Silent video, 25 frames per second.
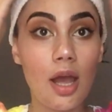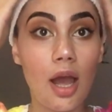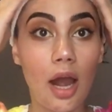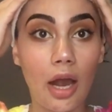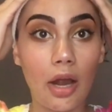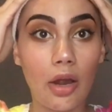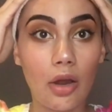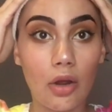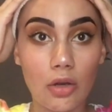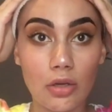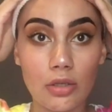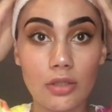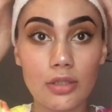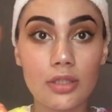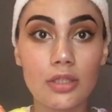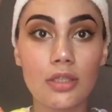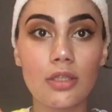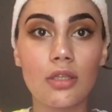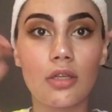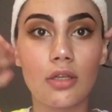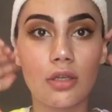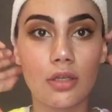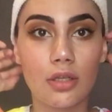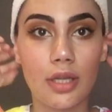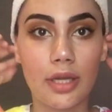I honestly
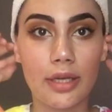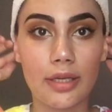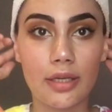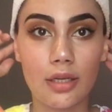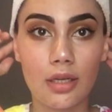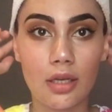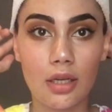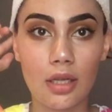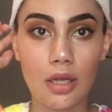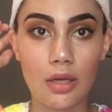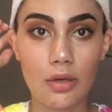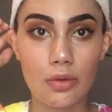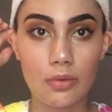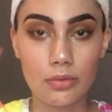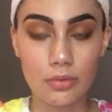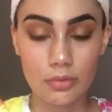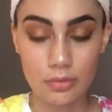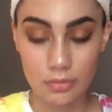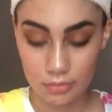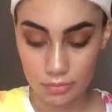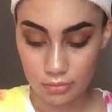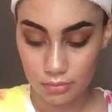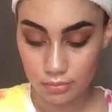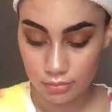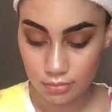look like a clown.
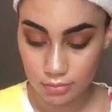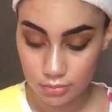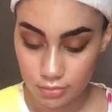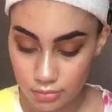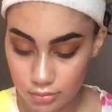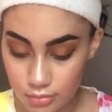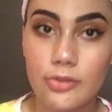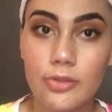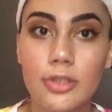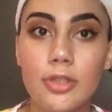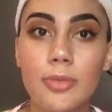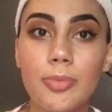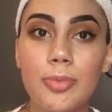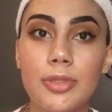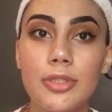So I'm gonna